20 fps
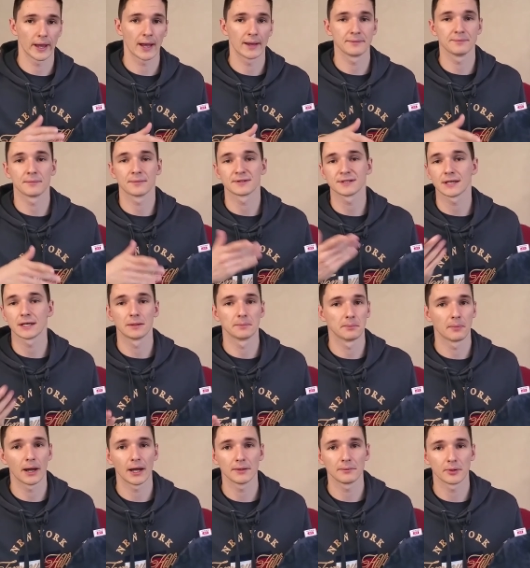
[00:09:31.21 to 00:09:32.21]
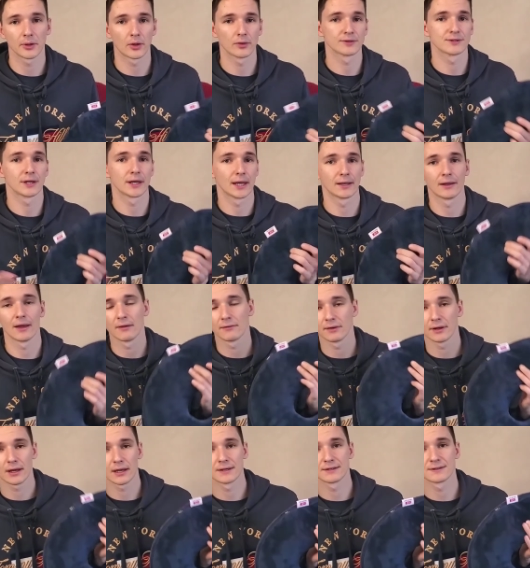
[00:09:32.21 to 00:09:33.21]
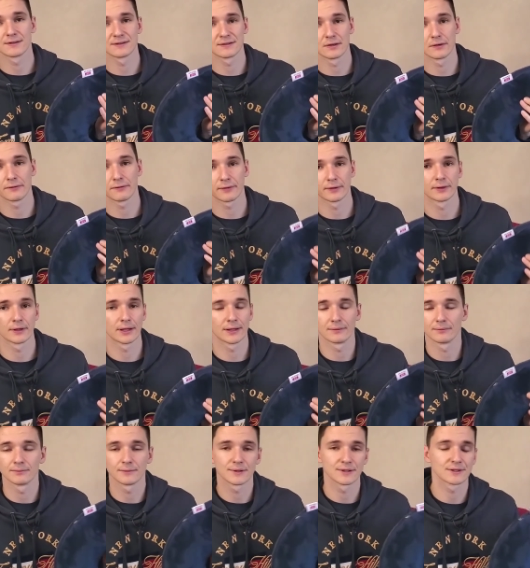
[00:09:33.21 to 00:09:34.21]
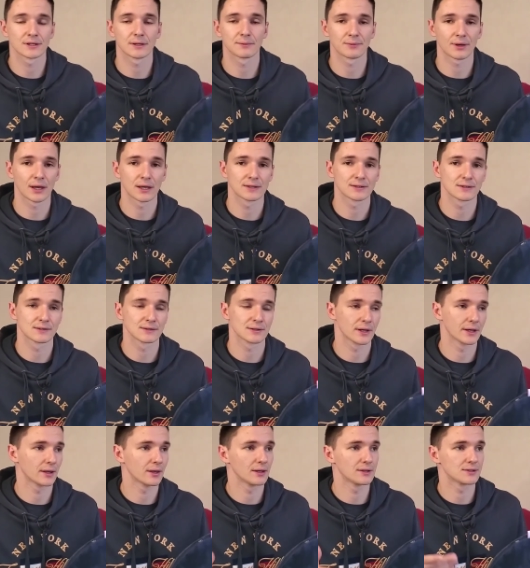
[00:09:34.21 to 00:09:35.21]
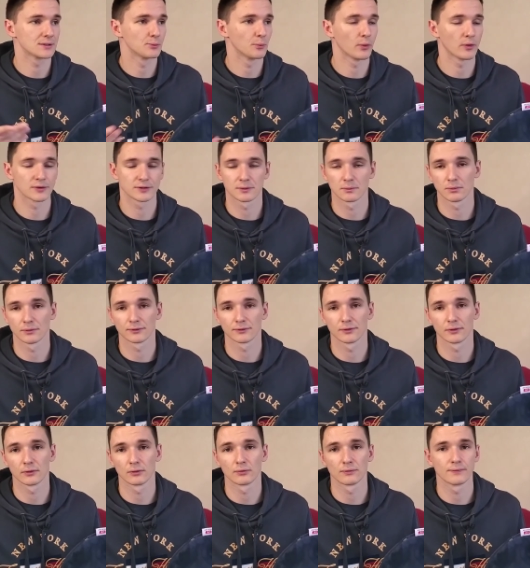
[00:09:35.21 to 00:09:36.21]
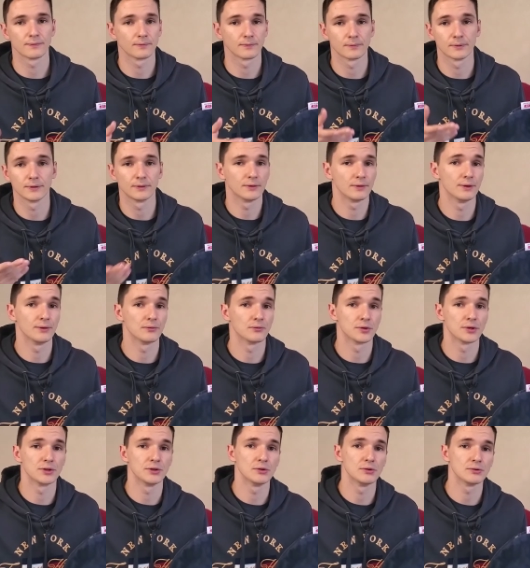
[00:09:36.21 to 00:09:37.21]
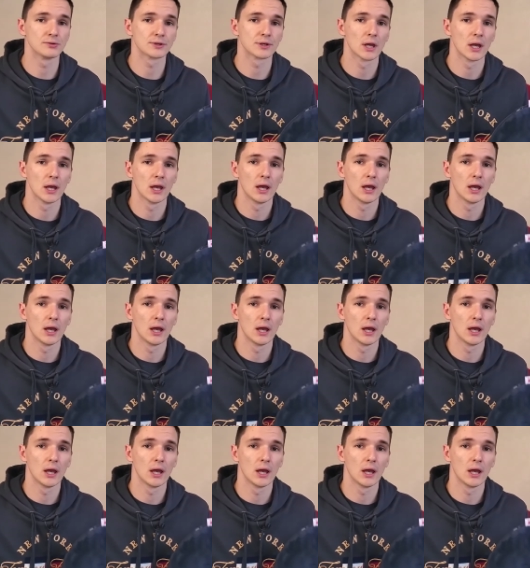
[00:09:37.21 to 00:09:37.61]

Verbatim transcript: I'm saying might because again, every case is different, and in some cases, like it's impossible to re reduce